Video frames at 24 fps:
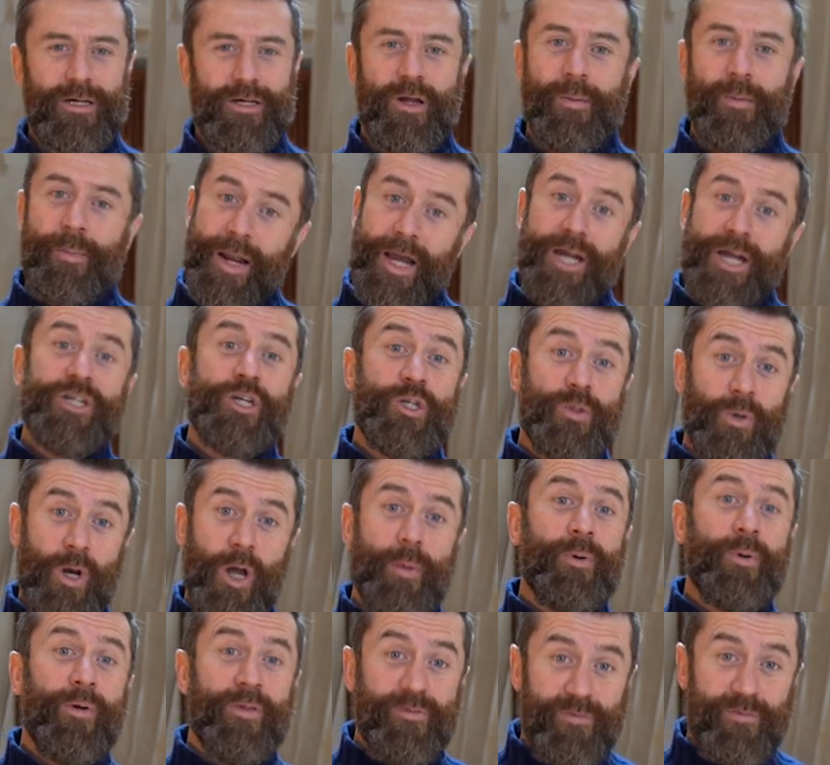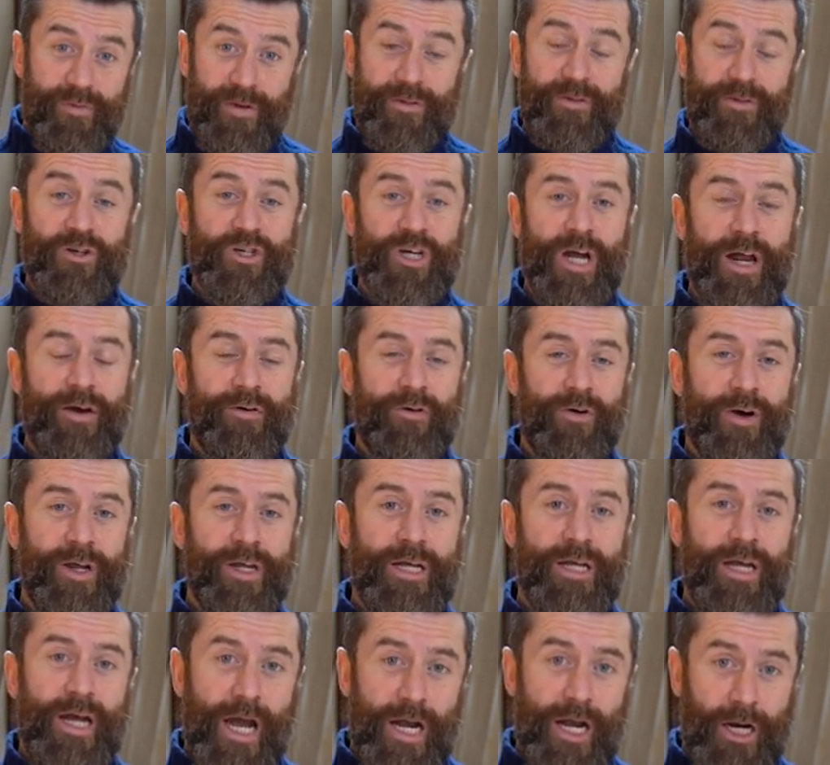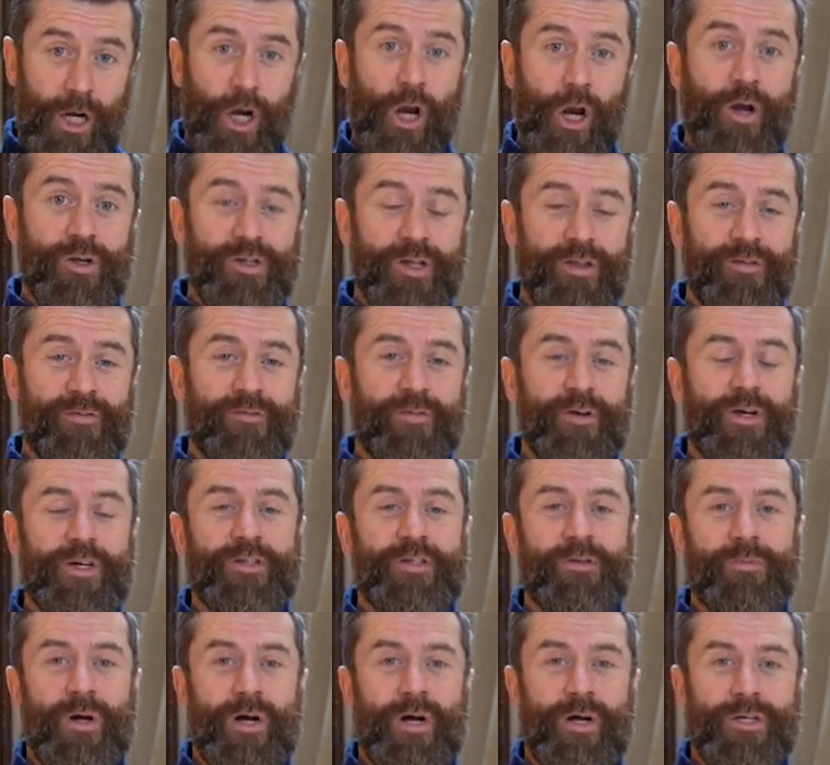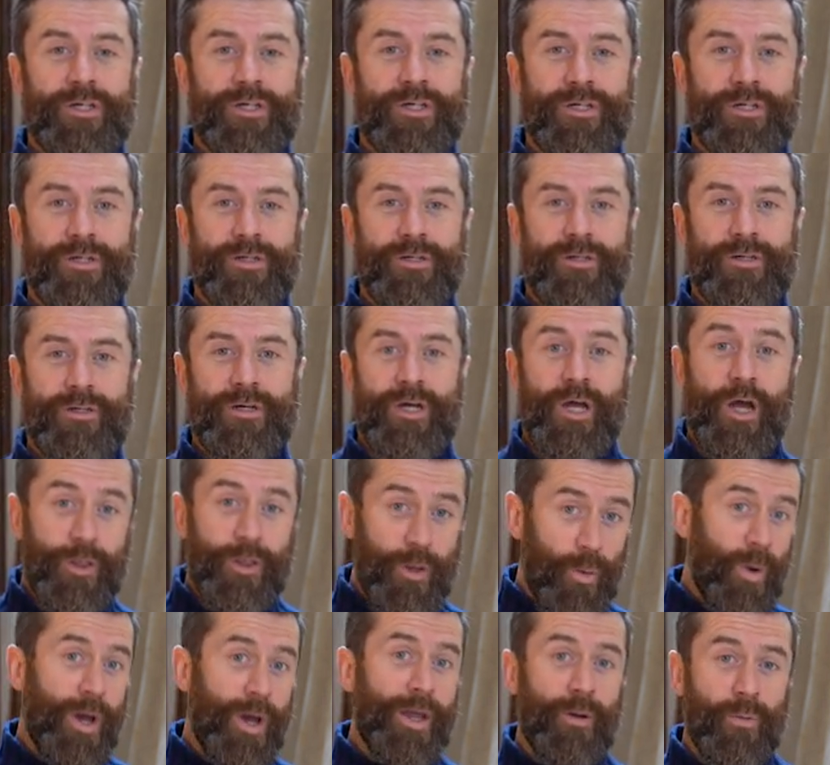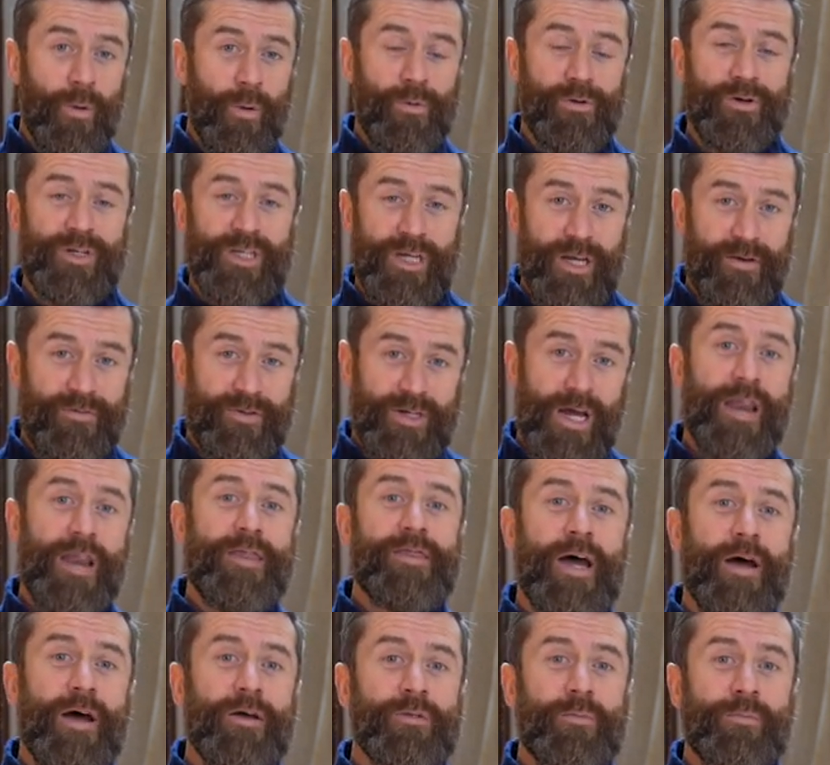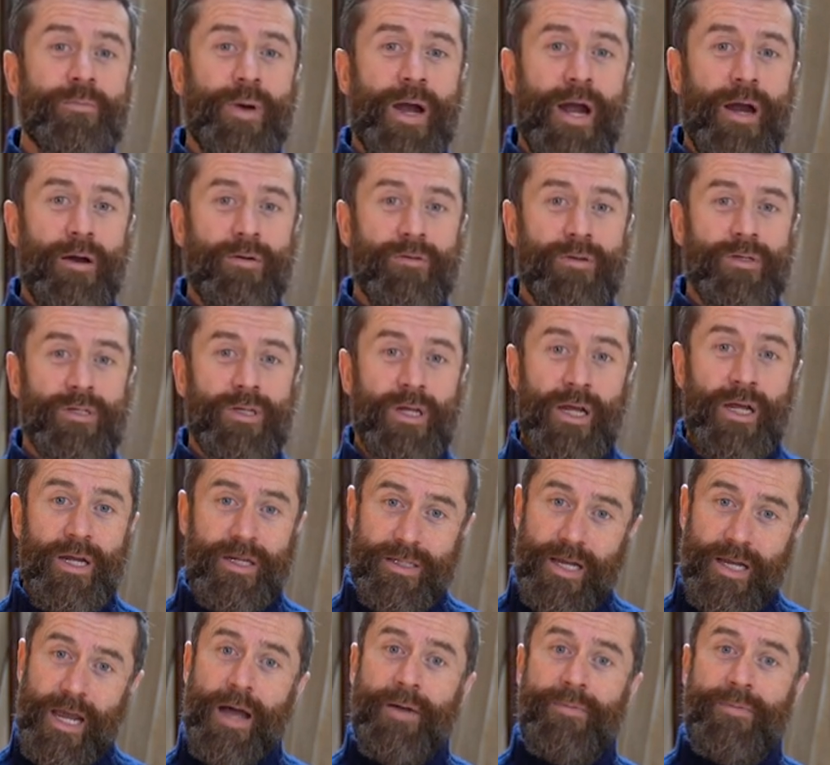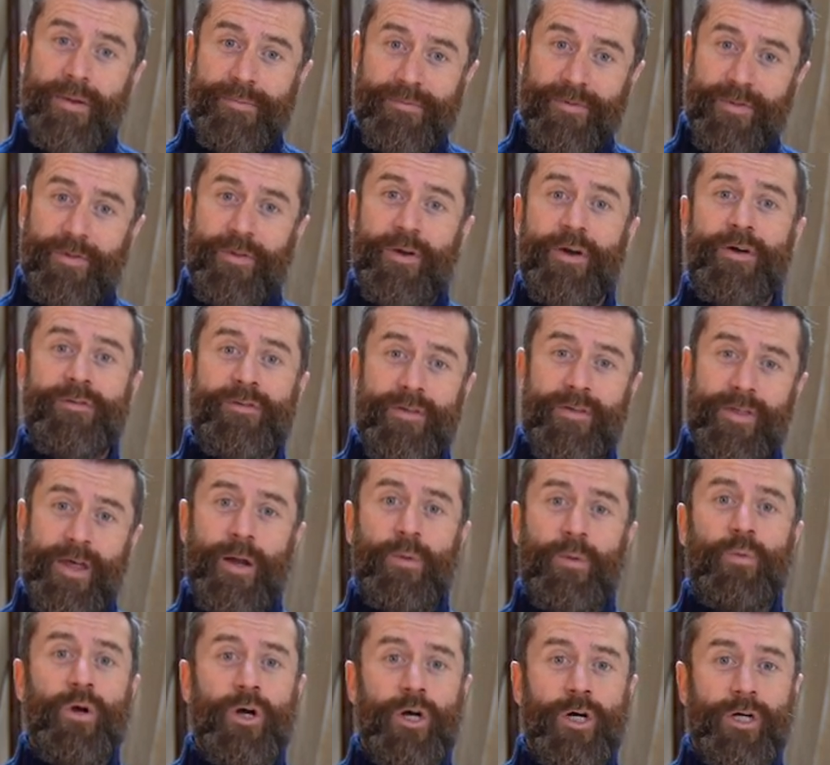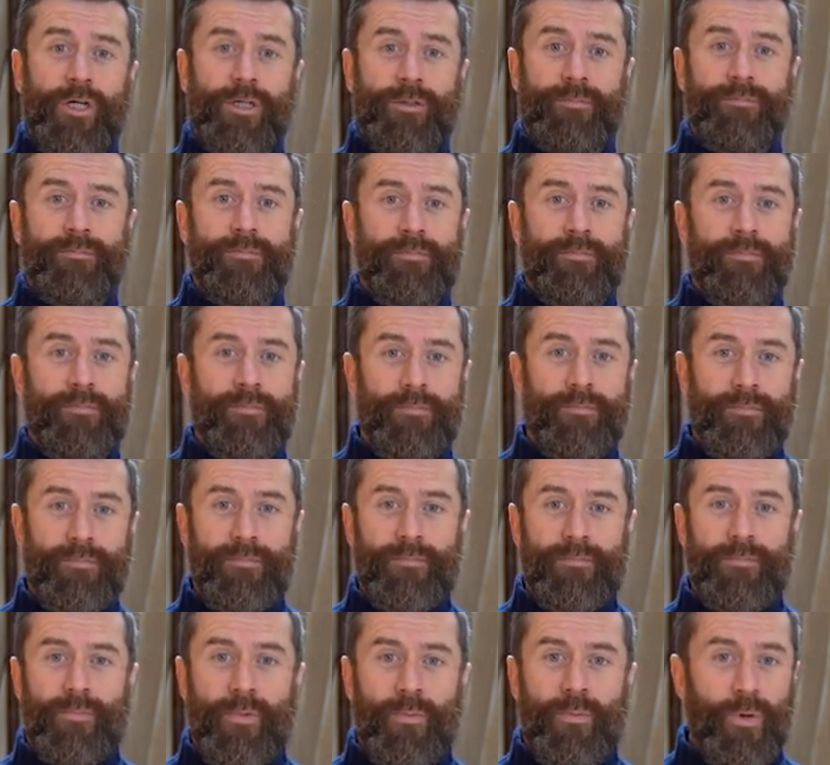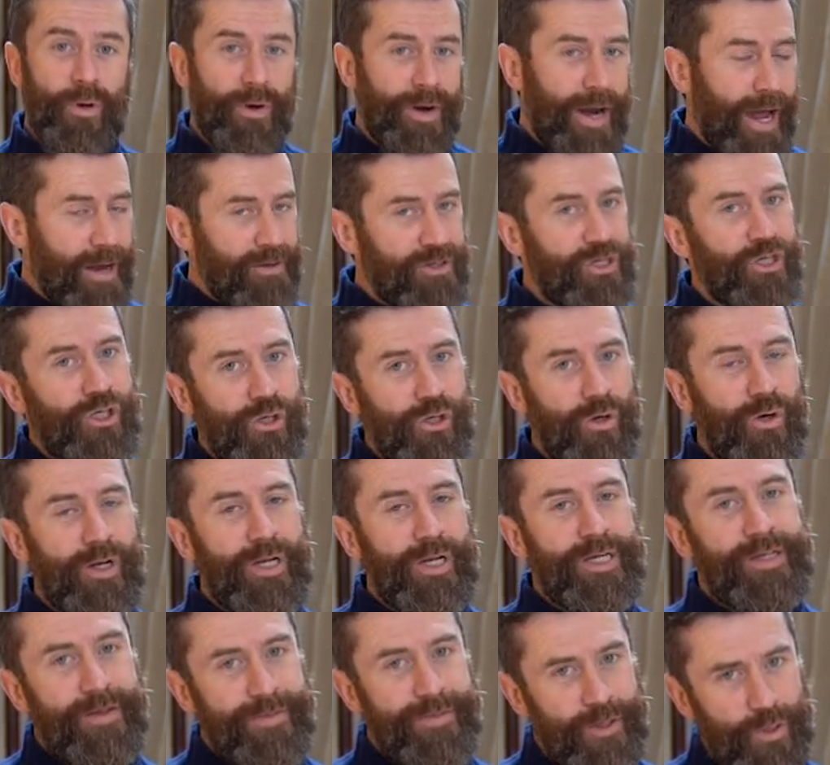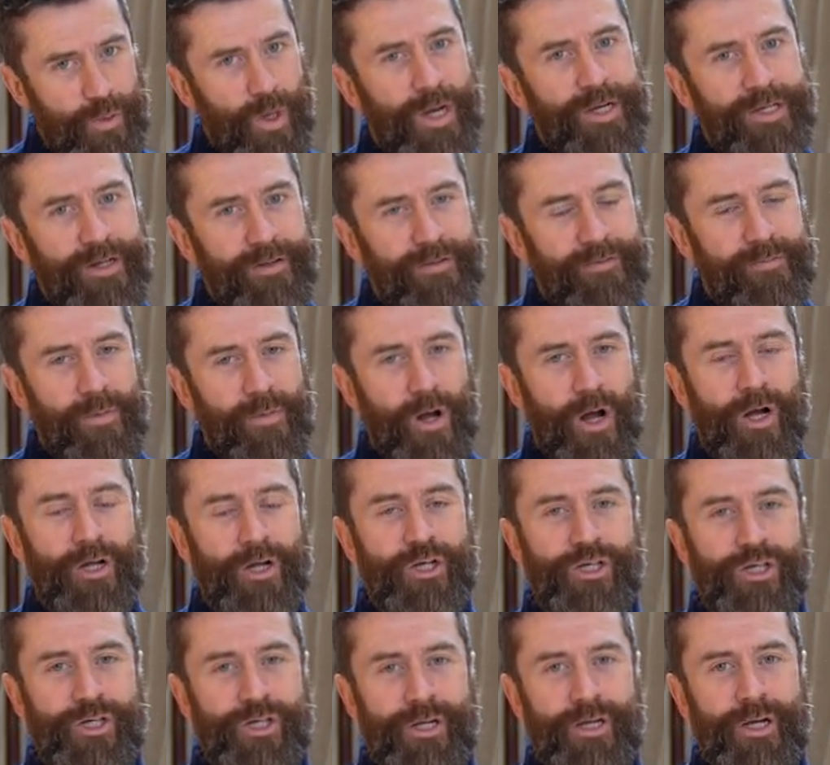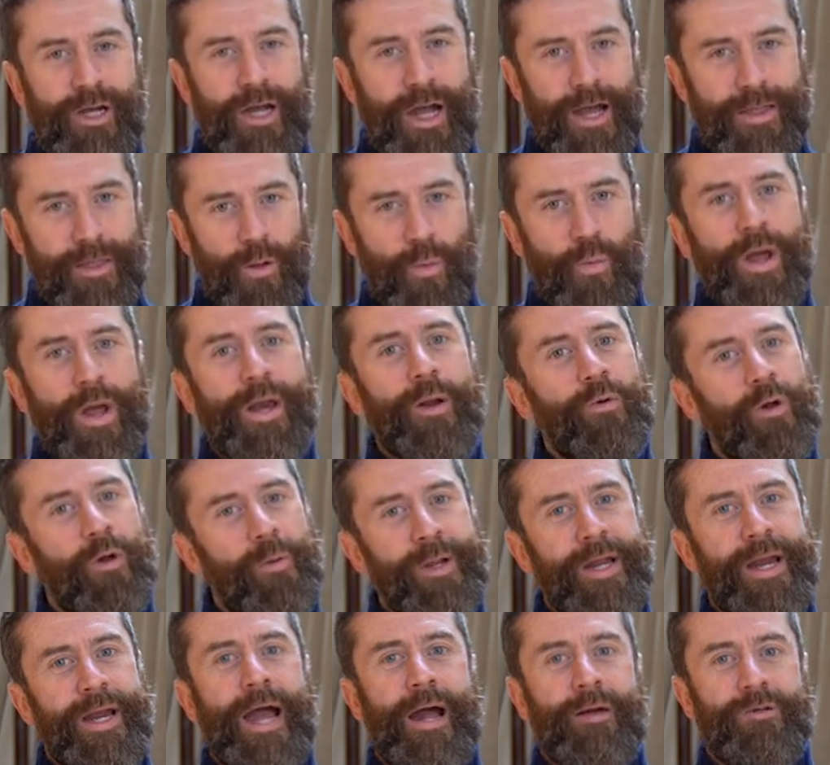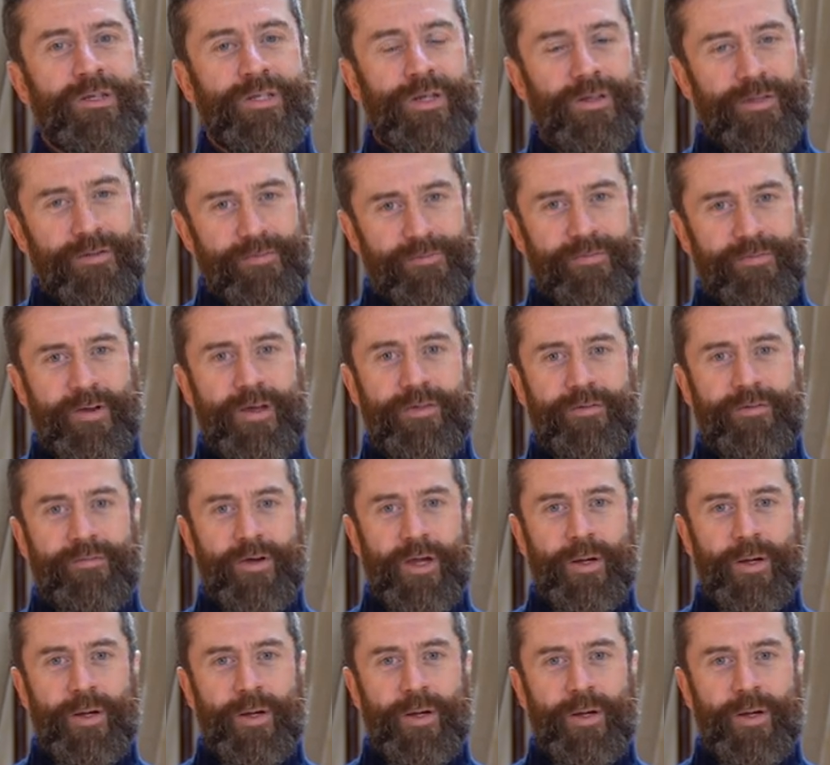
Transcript: Nominations will open on the 5th of January and close on the 1st of March. The winner will receive £10,000 to help them further their work. We'll announce the shortlist on the 20th of March and the winner will be announced on the 5th of